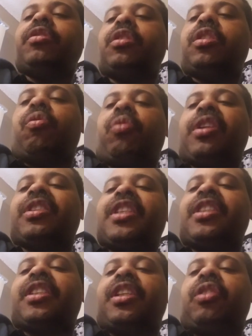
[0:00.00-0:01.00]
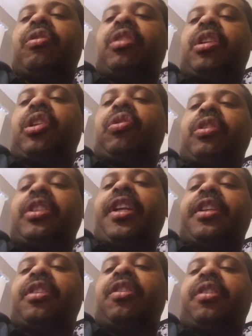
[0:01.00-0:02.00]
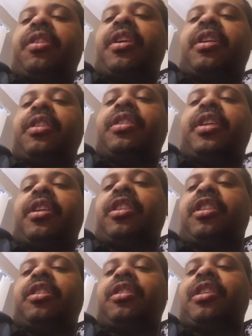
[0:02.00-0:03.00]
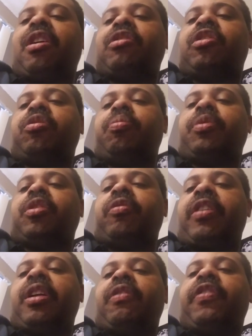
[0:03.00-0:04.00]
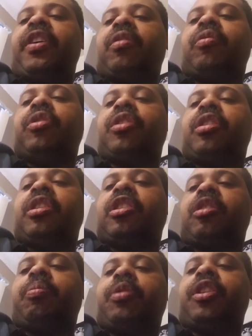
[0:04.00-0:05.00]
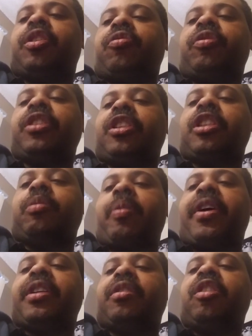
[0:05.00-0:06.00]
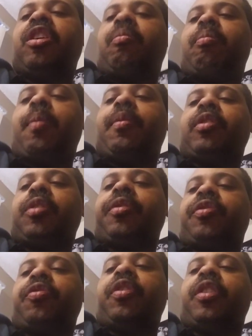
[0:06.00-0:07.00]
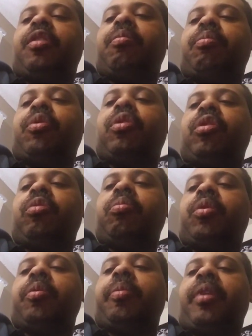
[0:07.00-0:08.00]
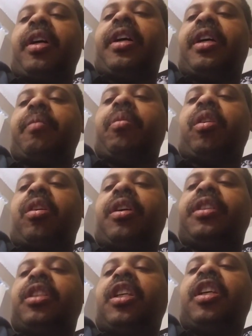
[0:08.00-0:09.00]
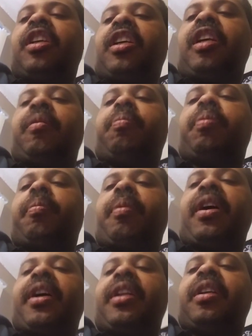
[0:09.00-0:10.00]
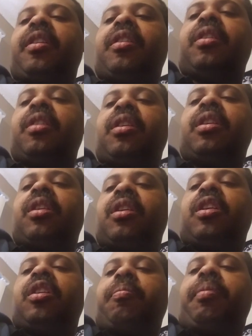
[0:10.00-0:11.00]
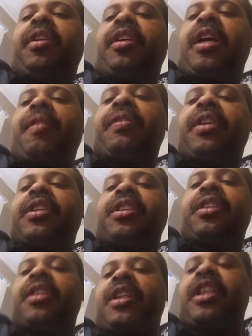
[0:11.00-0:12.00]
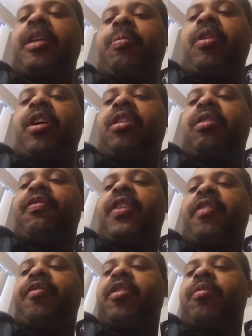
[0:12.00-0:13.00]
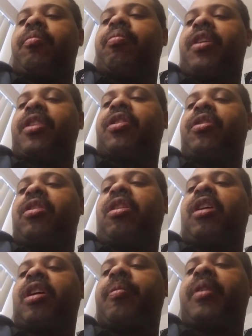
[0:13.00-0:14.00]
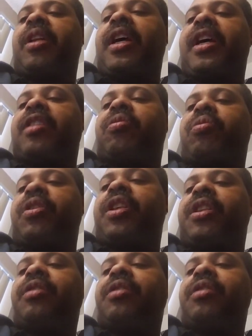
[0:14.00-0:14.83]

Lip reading: when Assistant USA Attorney Nicholas Dixon sought to persuade a federal judge to put three suspect members of the Spring Boogaloo movement behind bars, he provided plenty of ammunition. The key part of the veteran prosecutor argument last week,